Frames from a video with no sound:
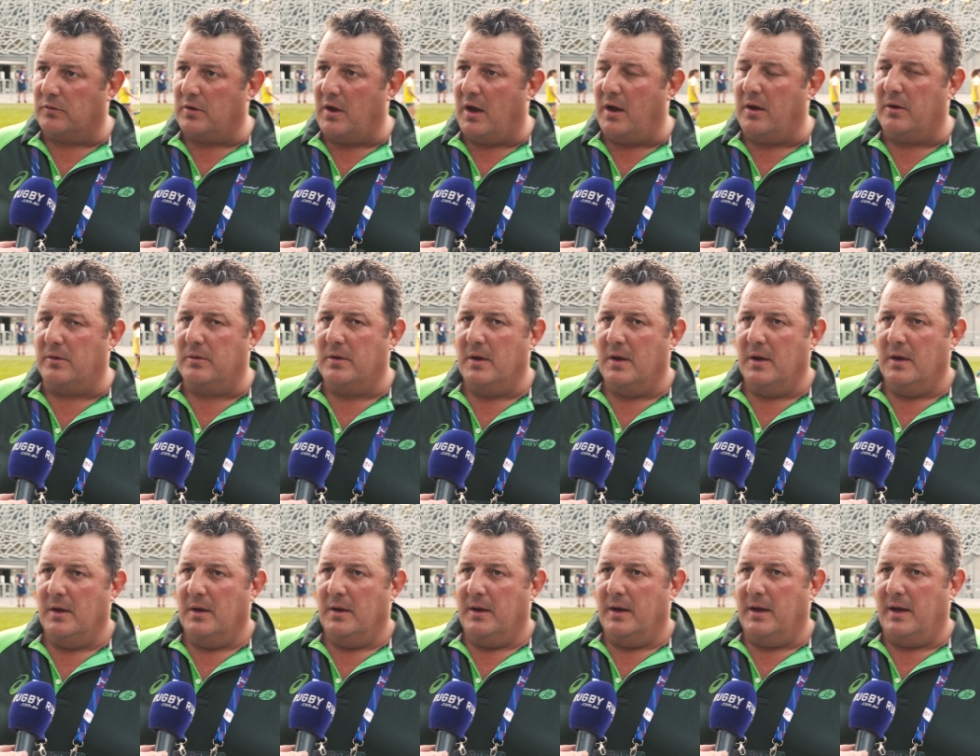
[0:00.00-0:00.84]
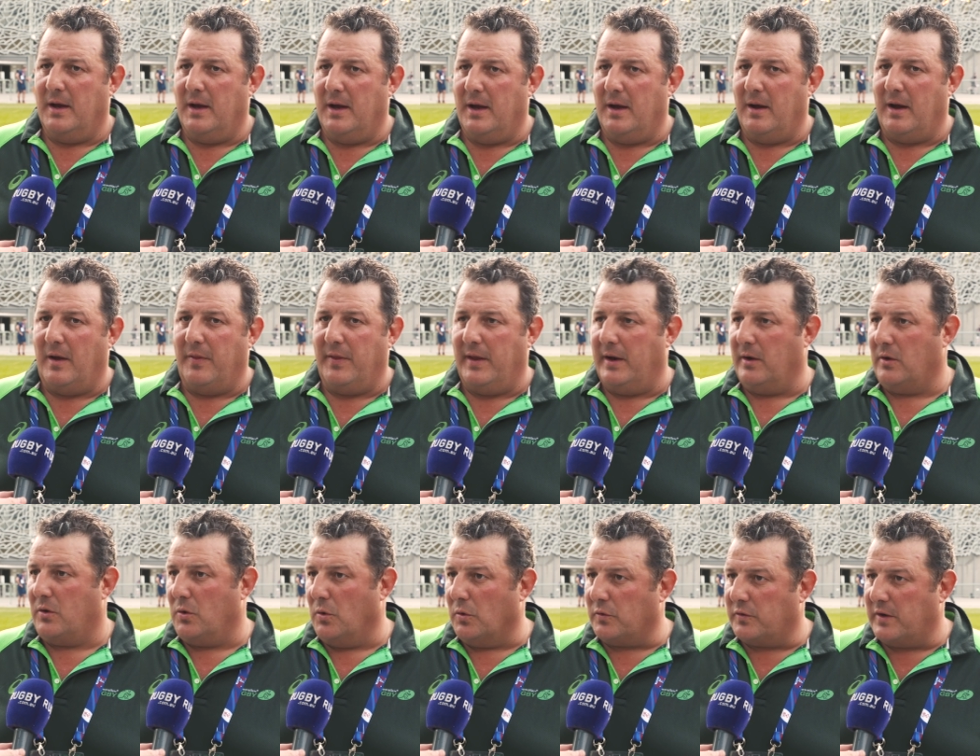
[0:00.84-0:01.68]
So, and
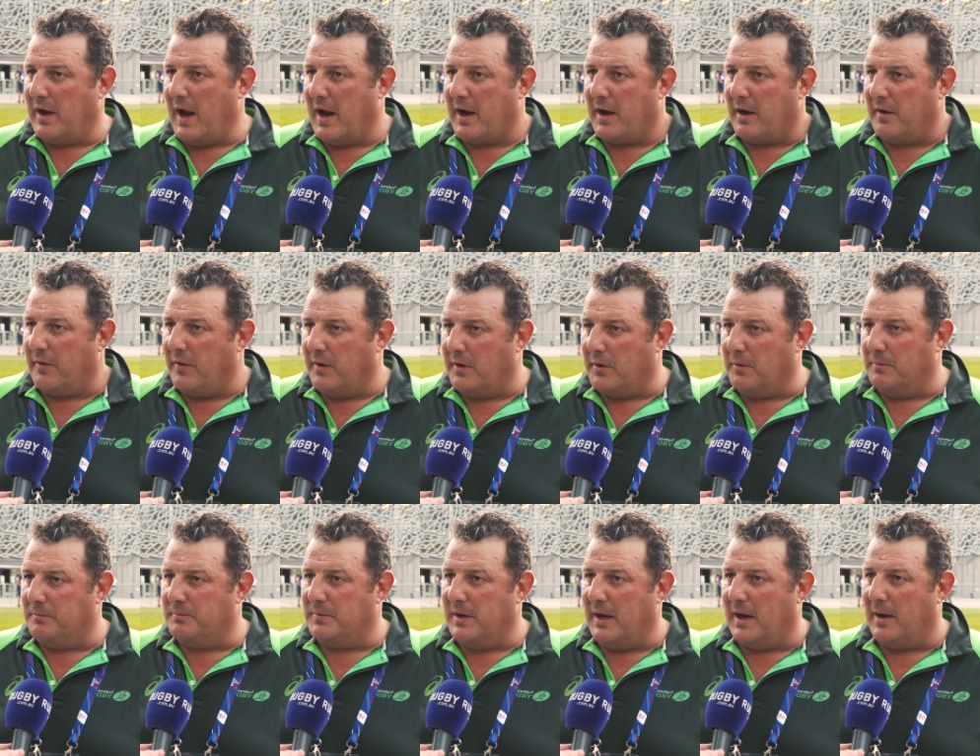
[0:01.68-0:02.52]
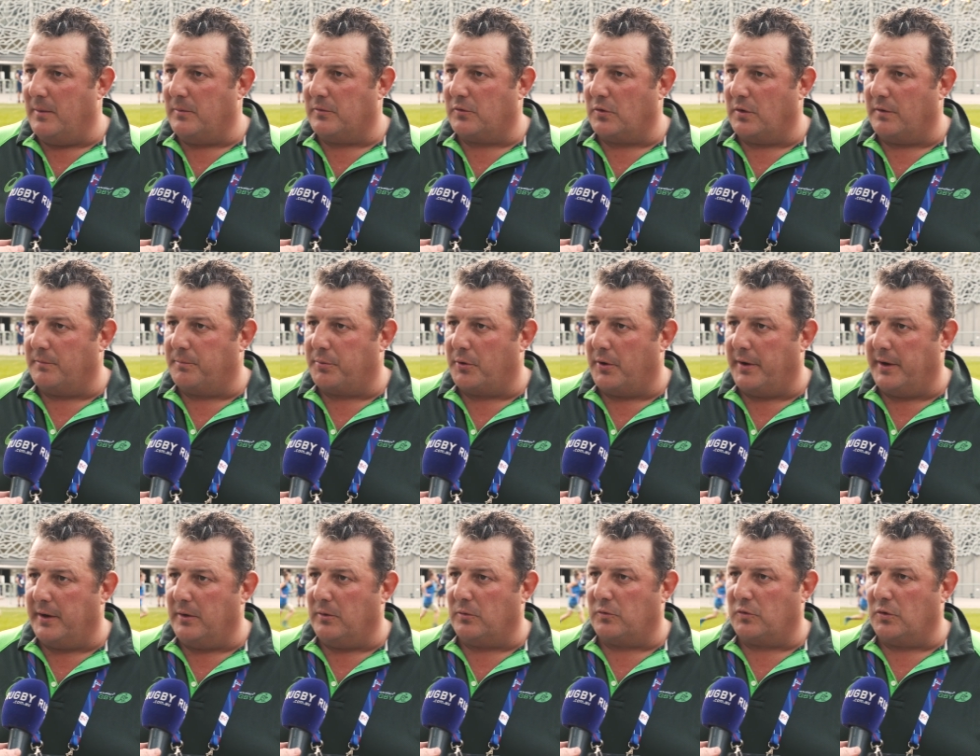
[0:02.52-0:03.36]
then of course Canada that are, you know, sort of
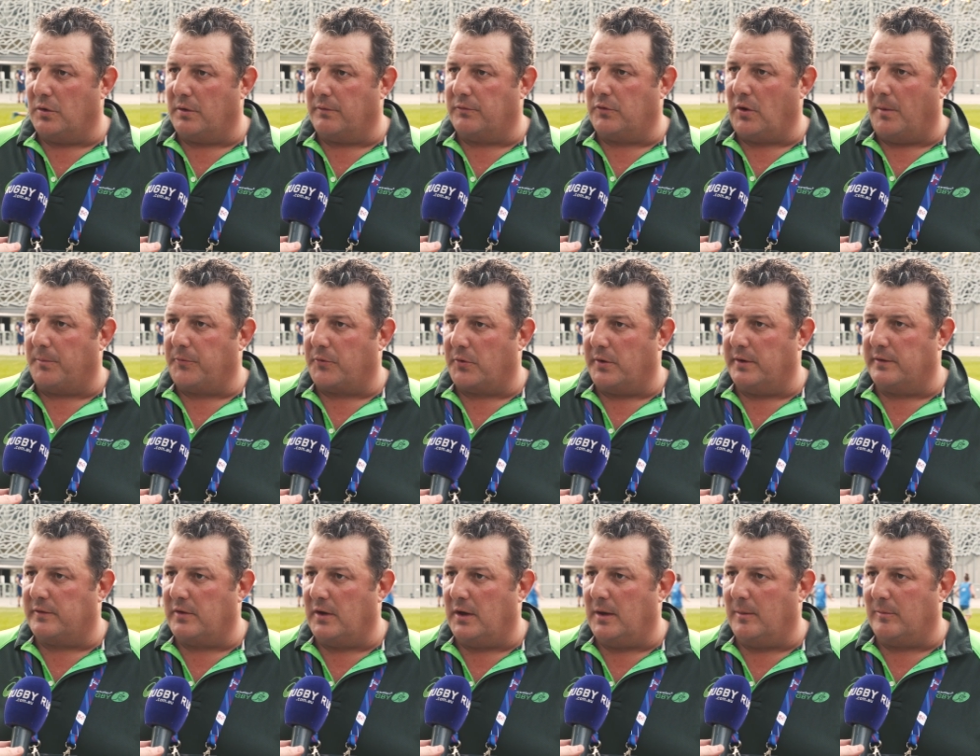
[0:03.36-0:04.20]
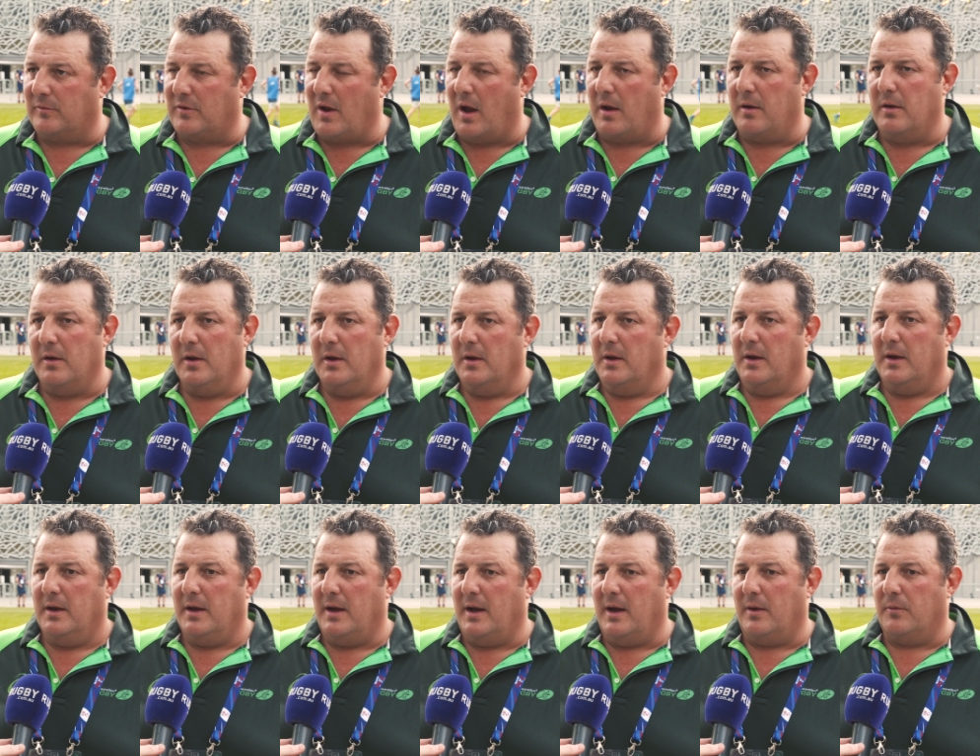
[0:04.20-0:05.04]
perennial sort of top 3 teams. So
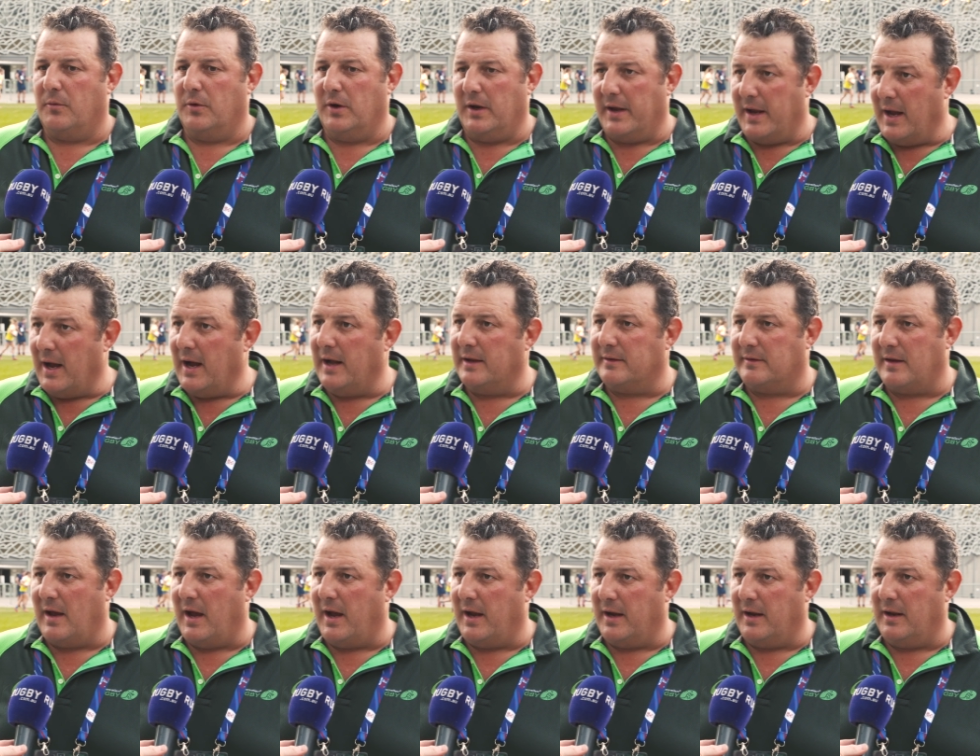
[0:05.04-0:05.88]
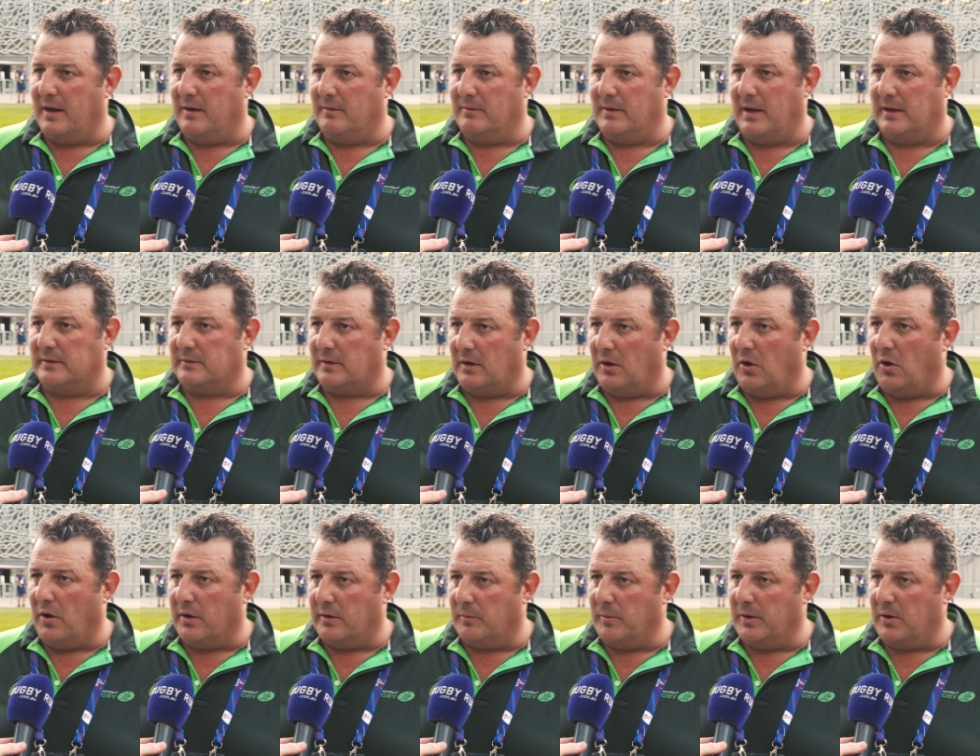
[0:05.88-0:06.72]
really hard day and
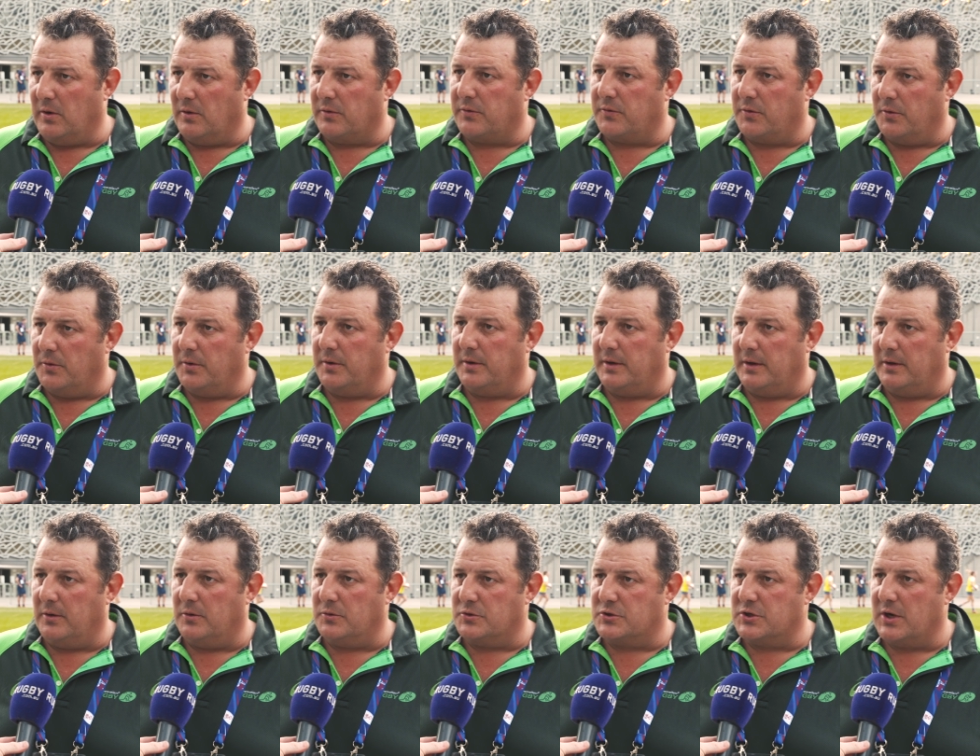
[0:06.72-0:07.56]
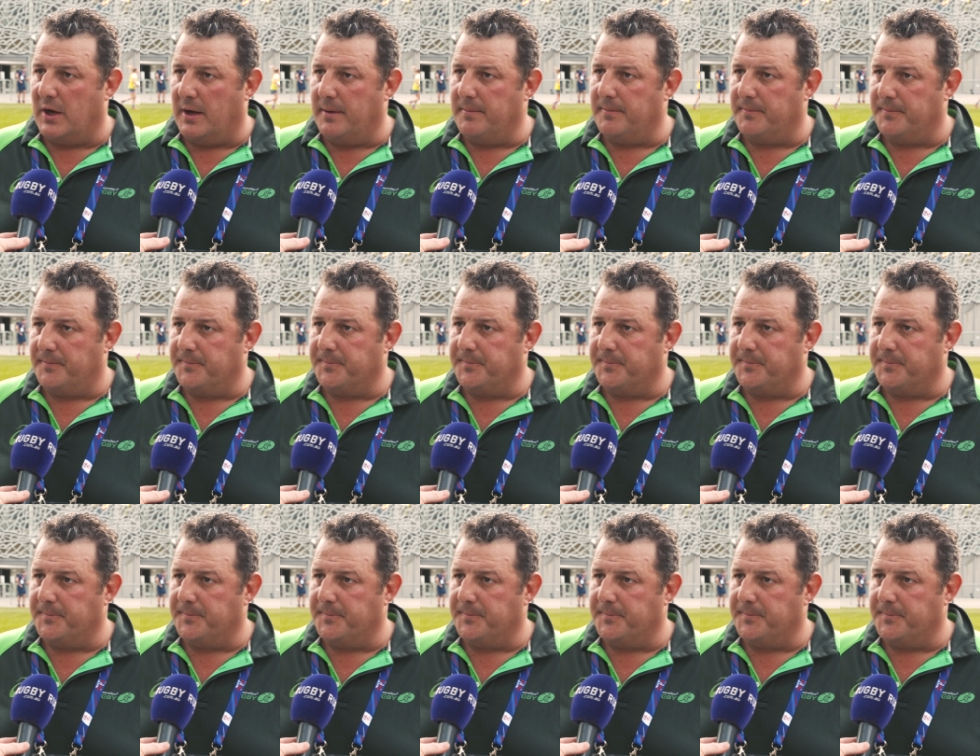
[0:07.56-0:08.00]
delighted we got through it in good shape.